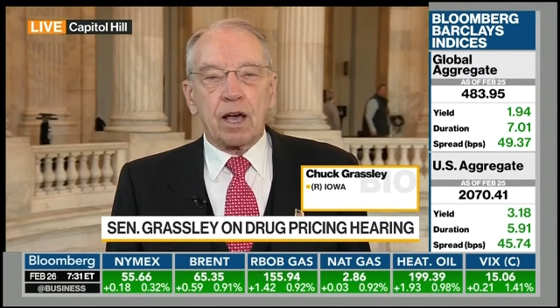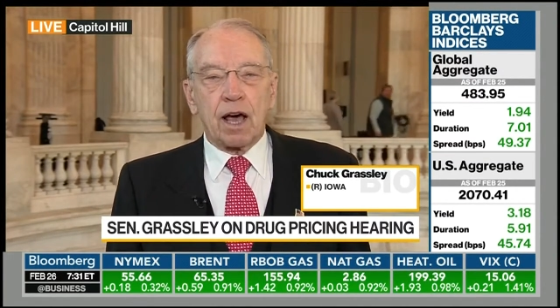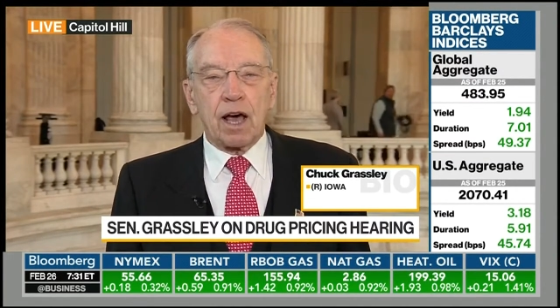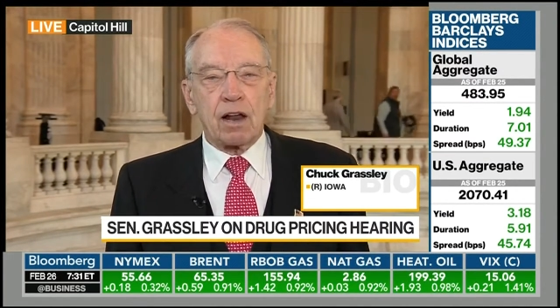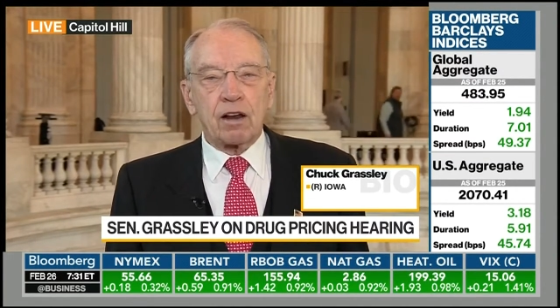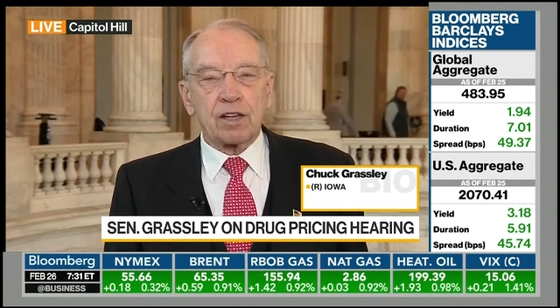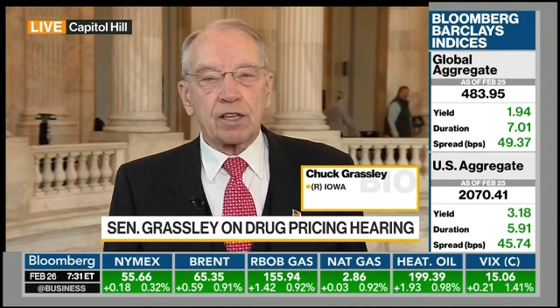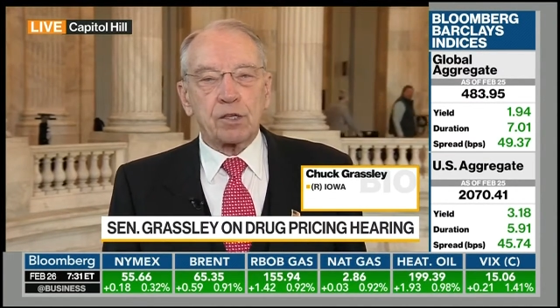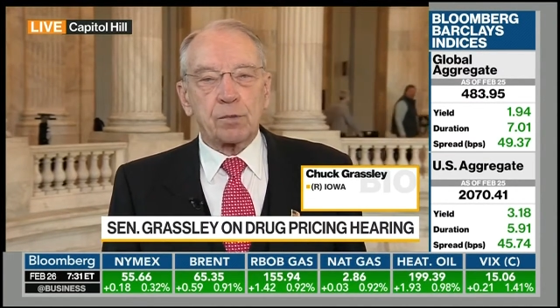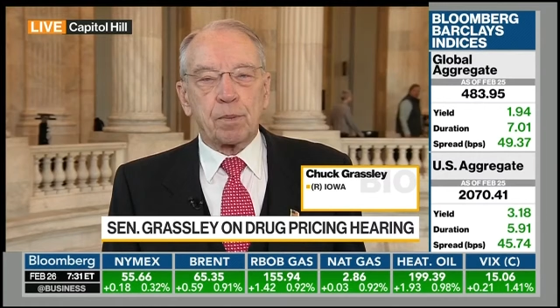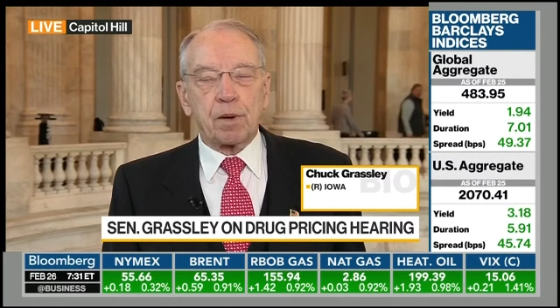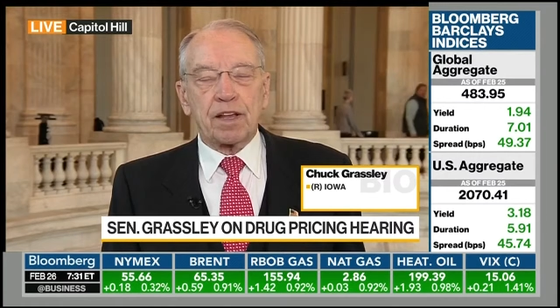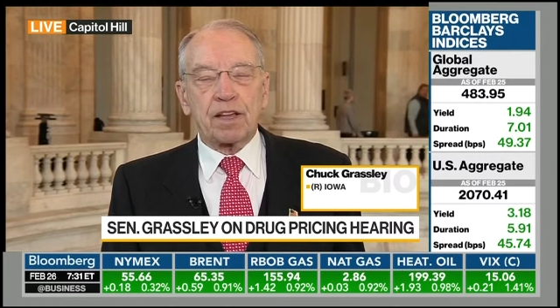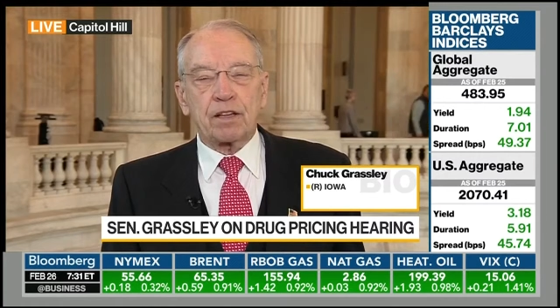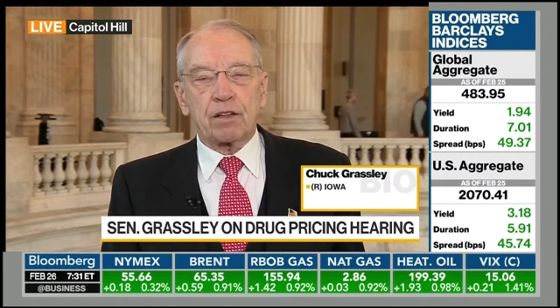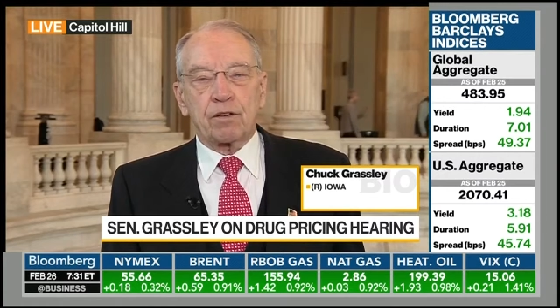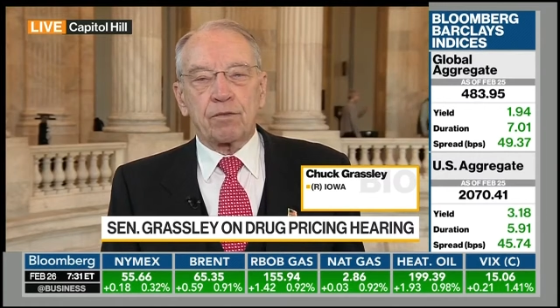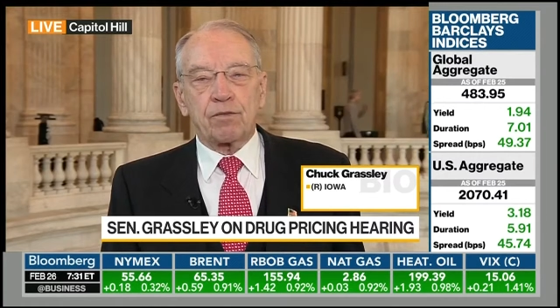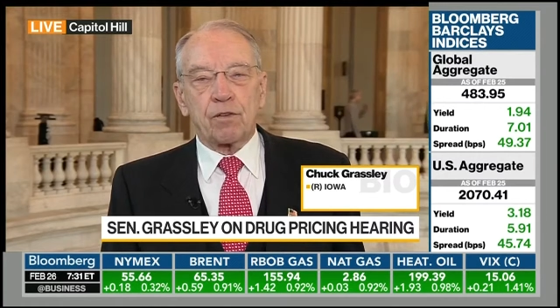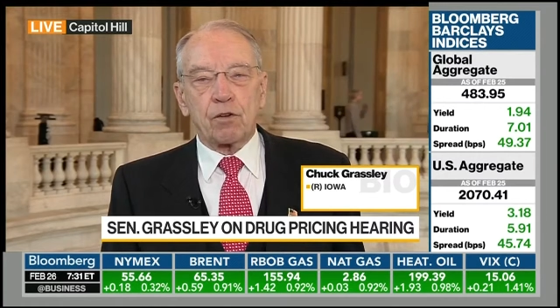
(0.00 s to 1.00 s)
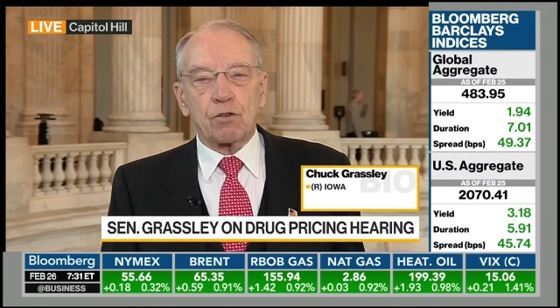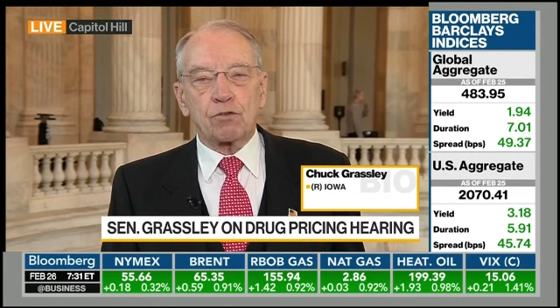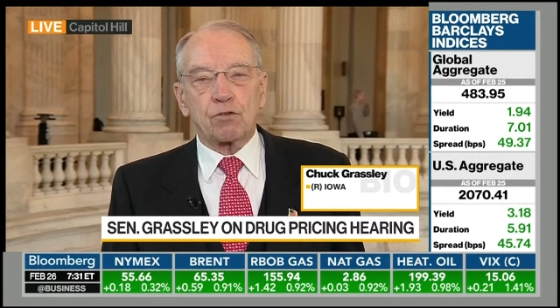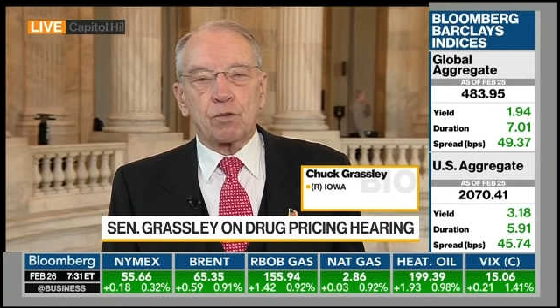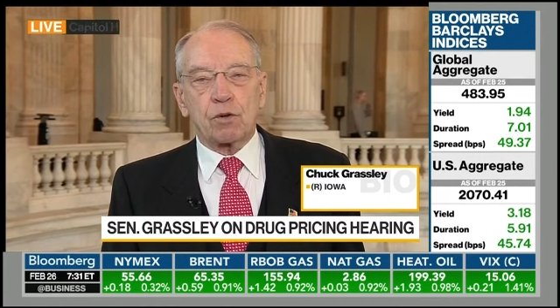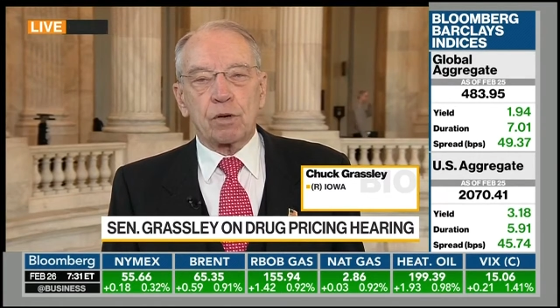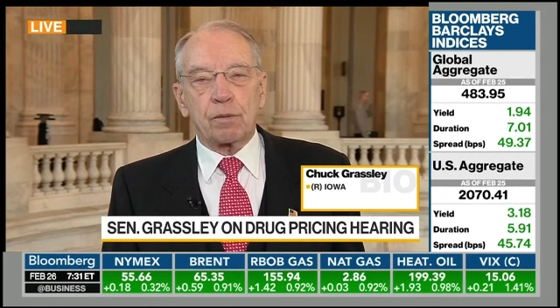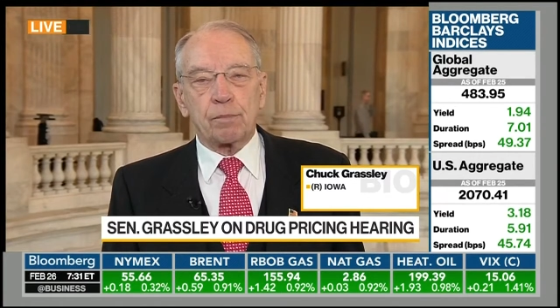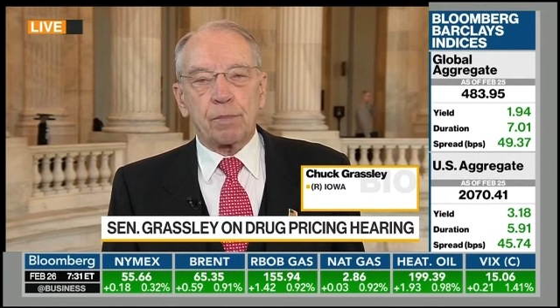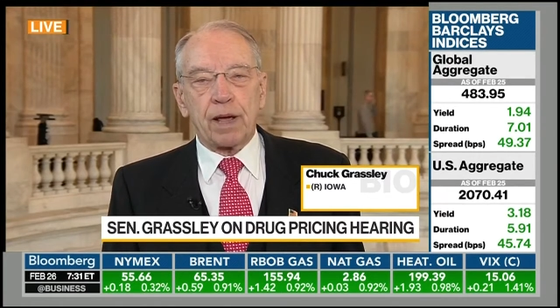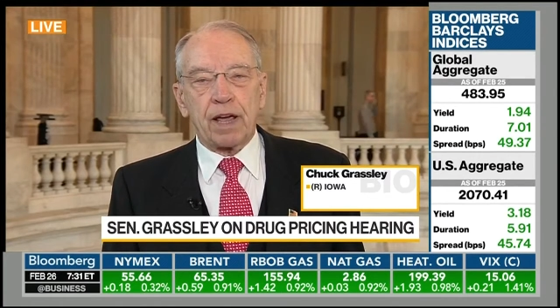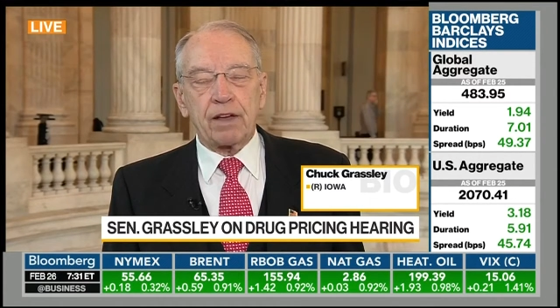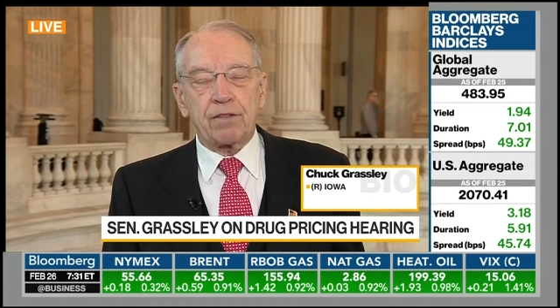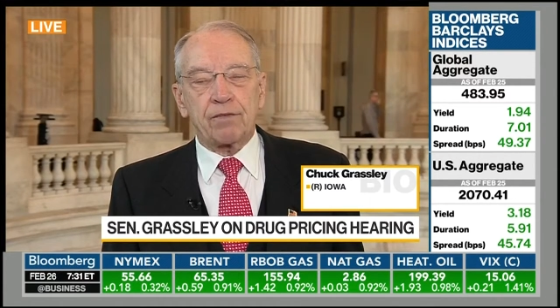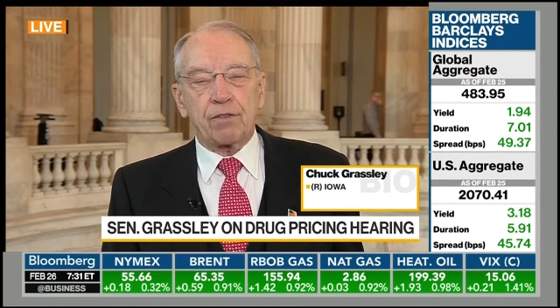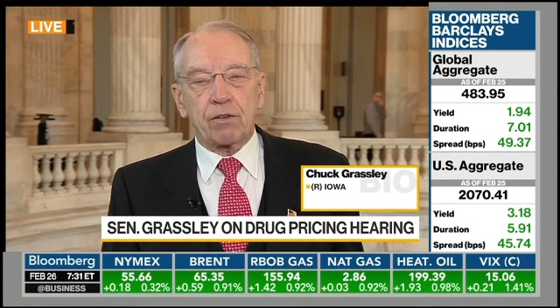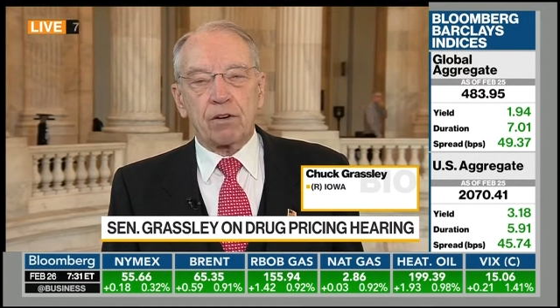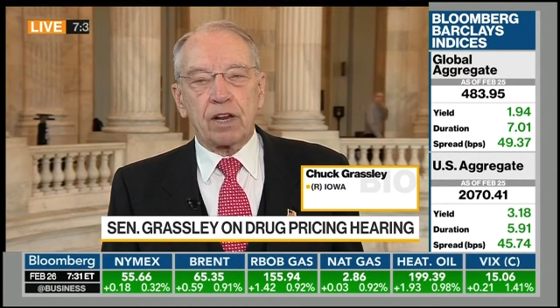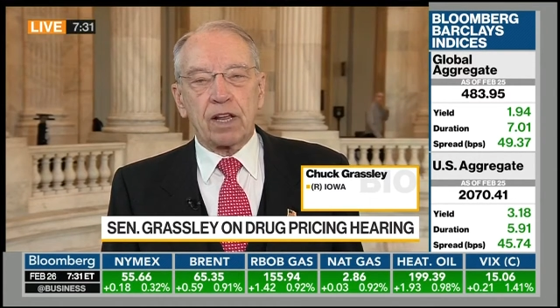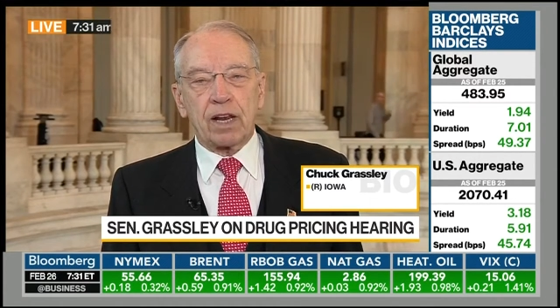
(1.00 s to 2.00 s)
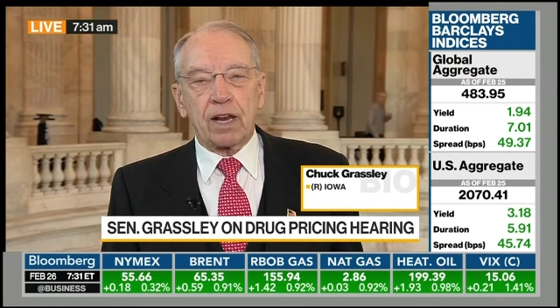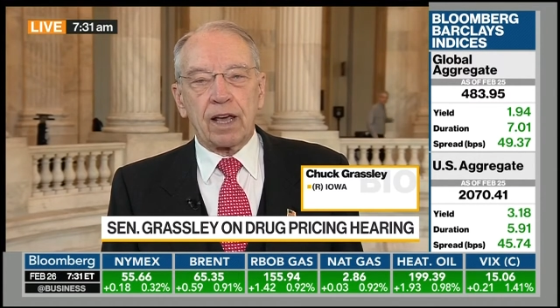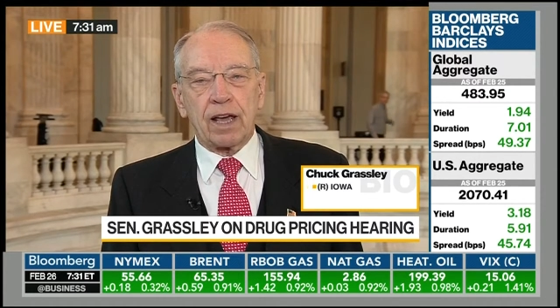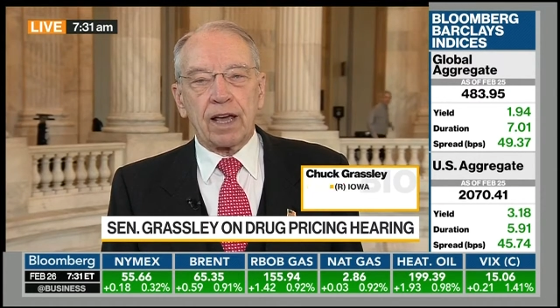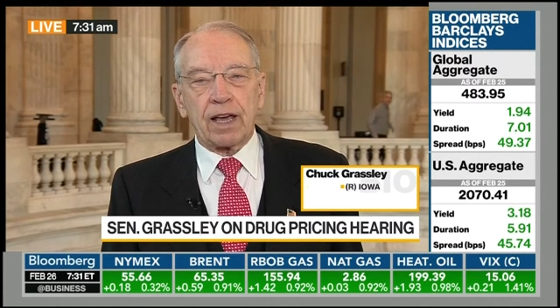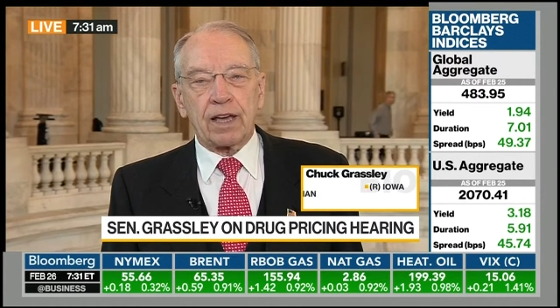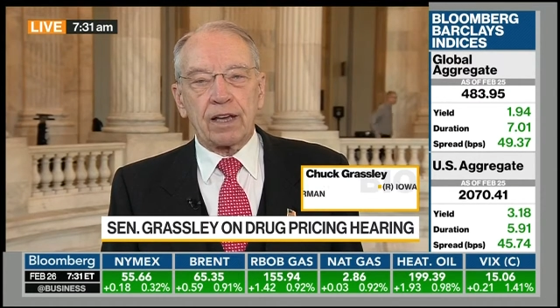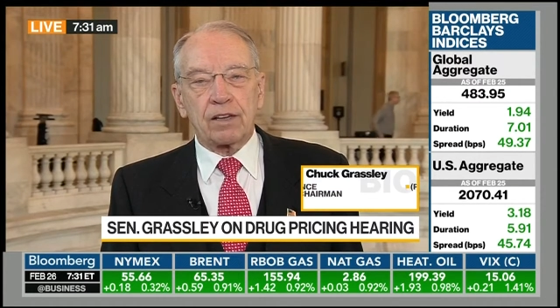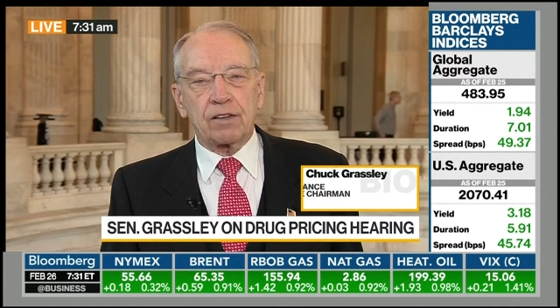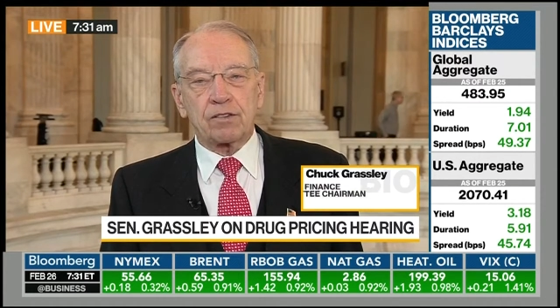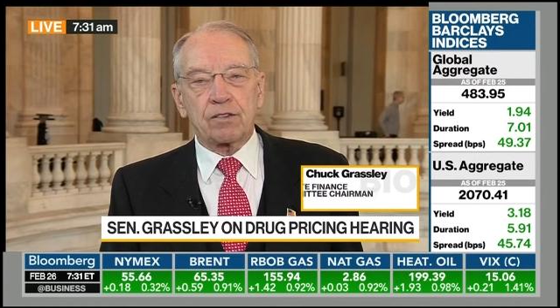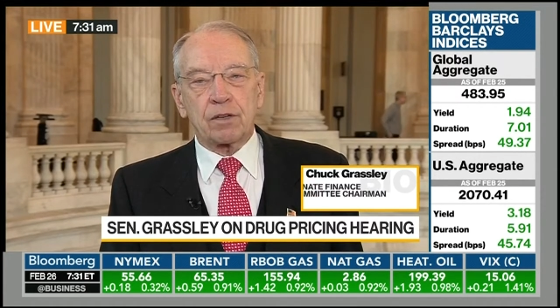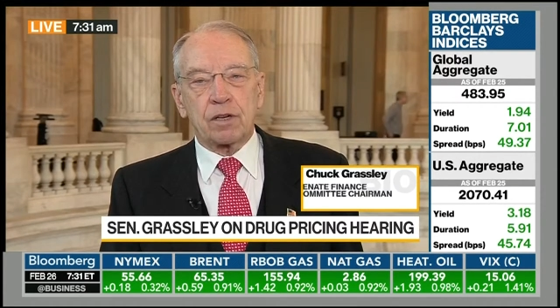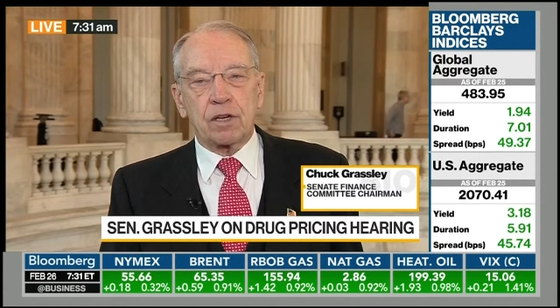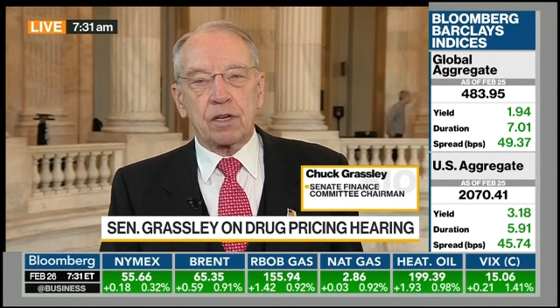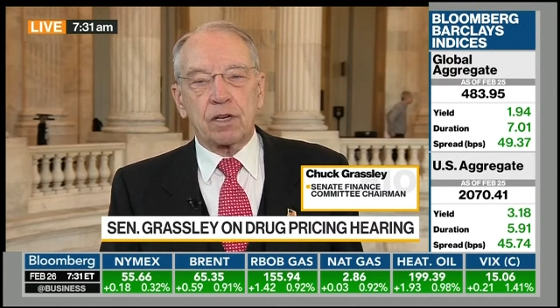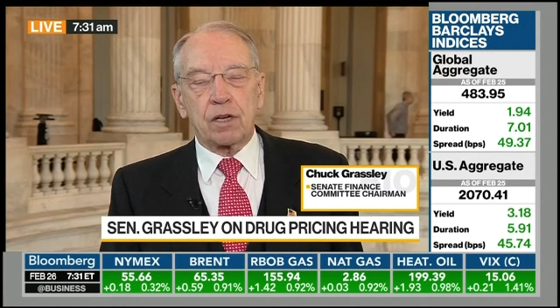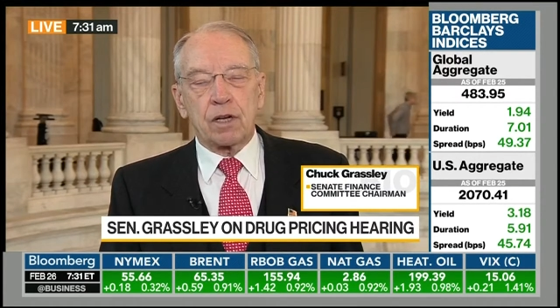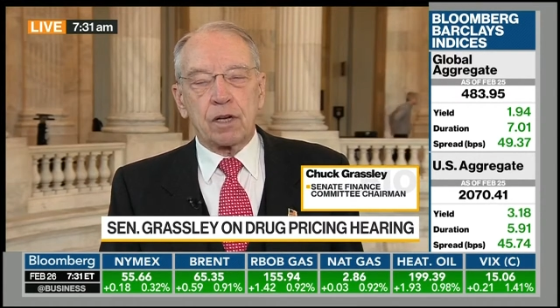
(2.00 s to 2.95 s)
I'll explain the first one. Pay for delay is